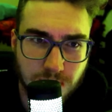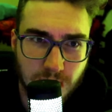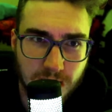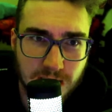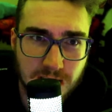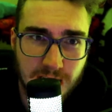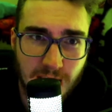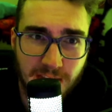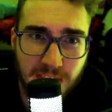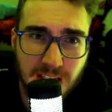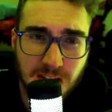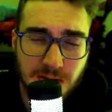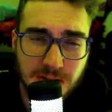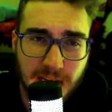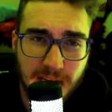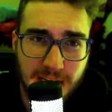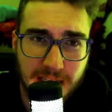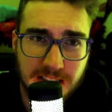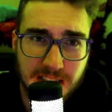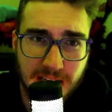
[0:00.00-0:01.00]
I think it was
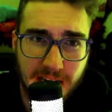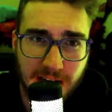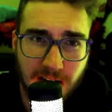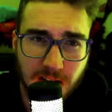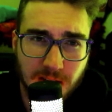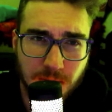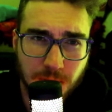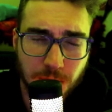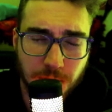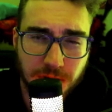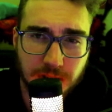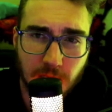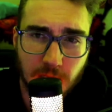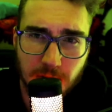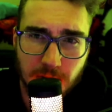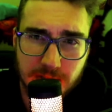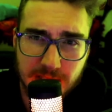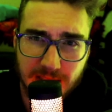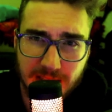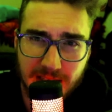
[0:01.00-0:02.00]
it's Aaron Russo.
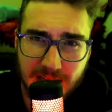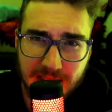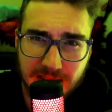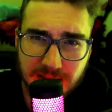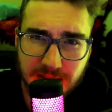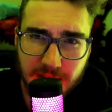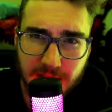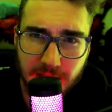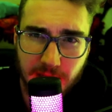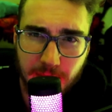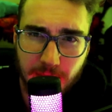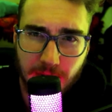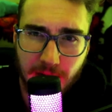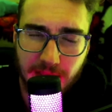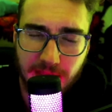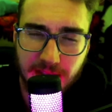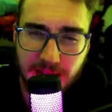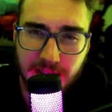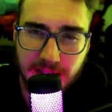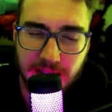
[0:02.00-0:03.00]
Is that the guy's name? I
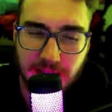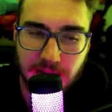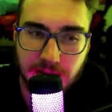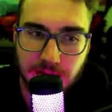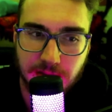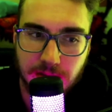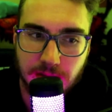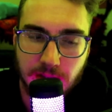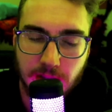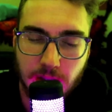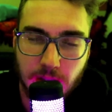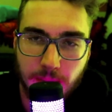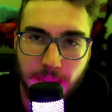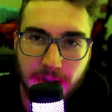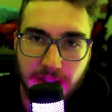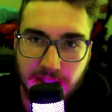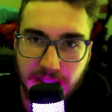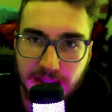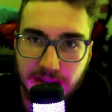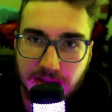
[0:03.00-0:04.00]
think it is.
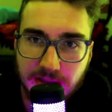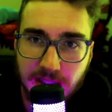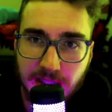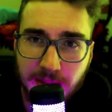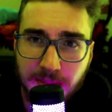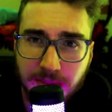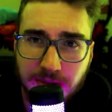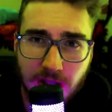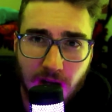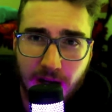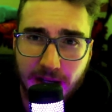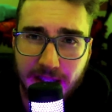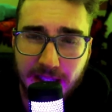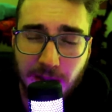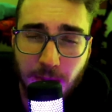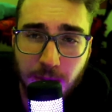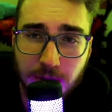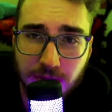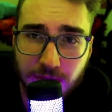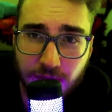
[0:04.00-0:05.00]
But it's him talk. He
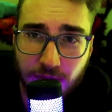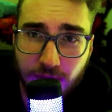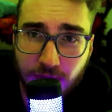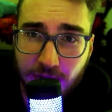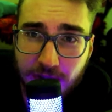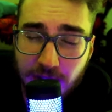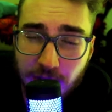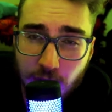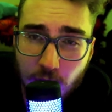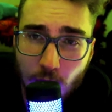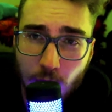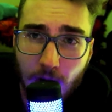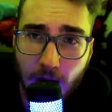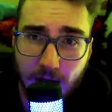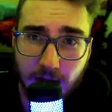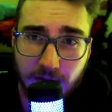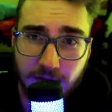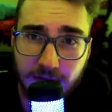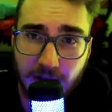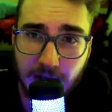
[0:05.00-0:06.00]
was he knew
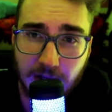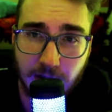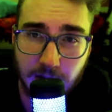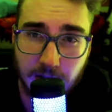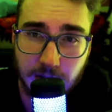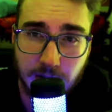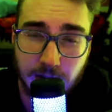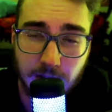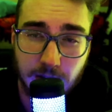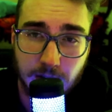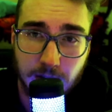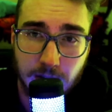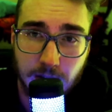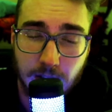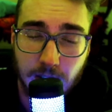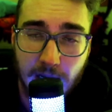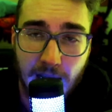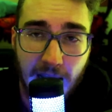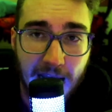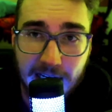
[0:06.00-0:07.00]
Rockefeller,
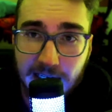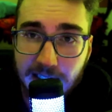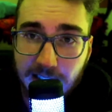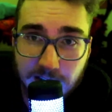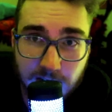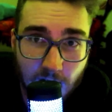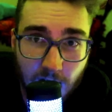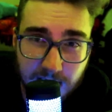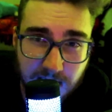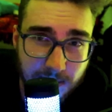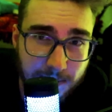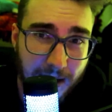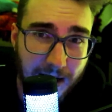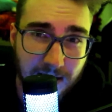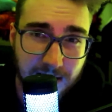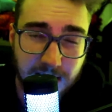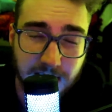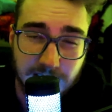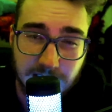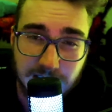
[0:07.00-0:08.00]
and he talked
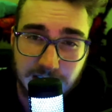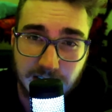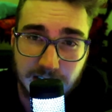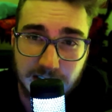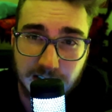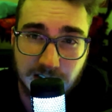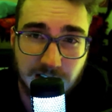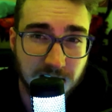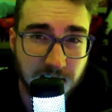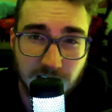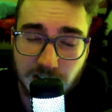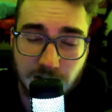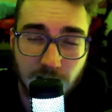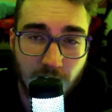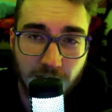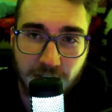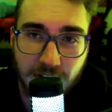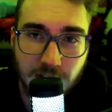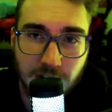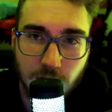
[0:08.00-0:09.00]
about this. It, this is
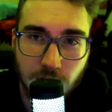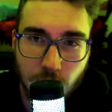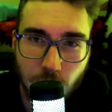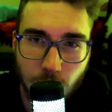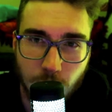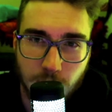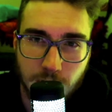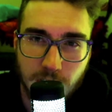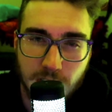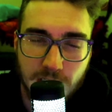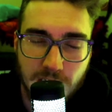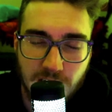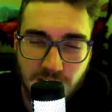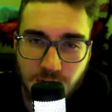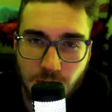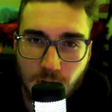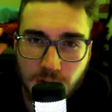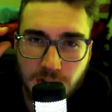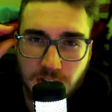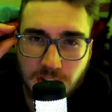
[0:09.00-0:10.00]
nothing new. If
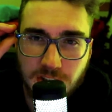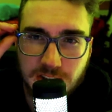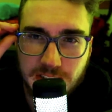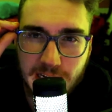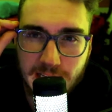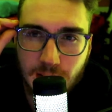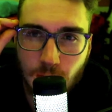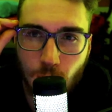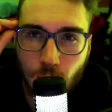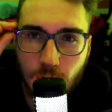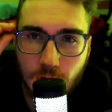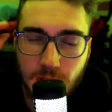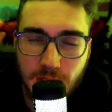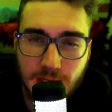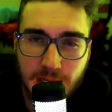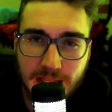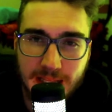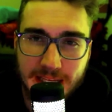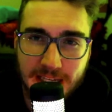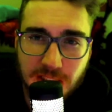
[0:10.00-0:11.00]
you understand the
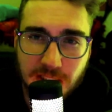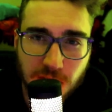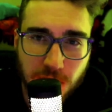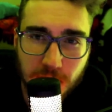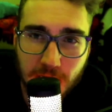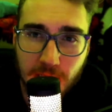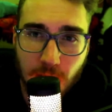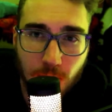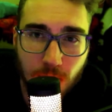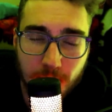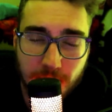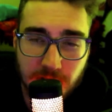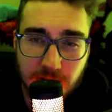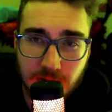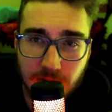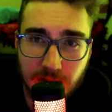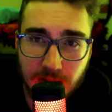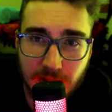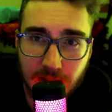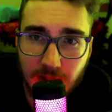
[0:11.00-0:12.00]
history of the women's
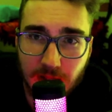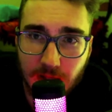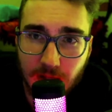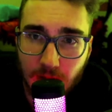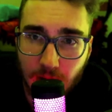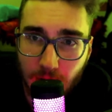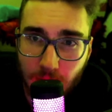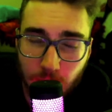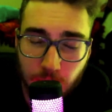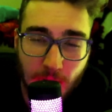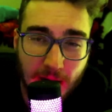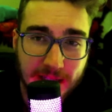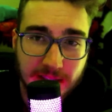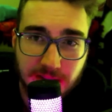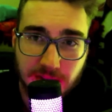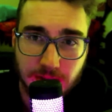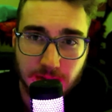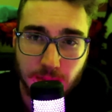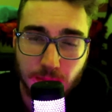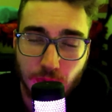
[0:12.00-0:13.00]

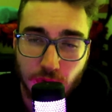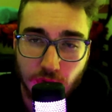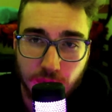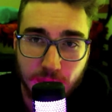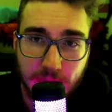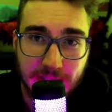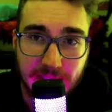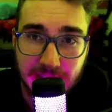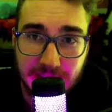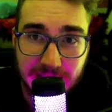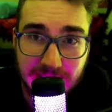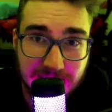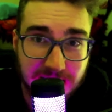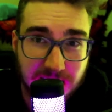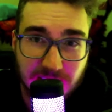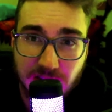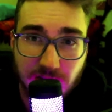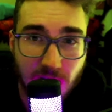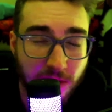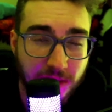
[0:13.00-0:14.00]
rights movement, this
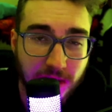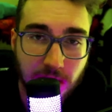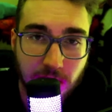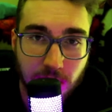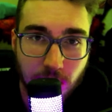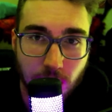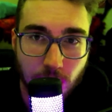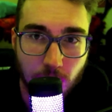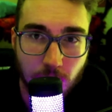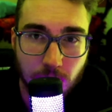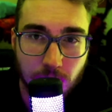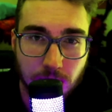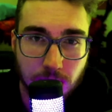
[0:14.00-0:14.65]
is nothing new.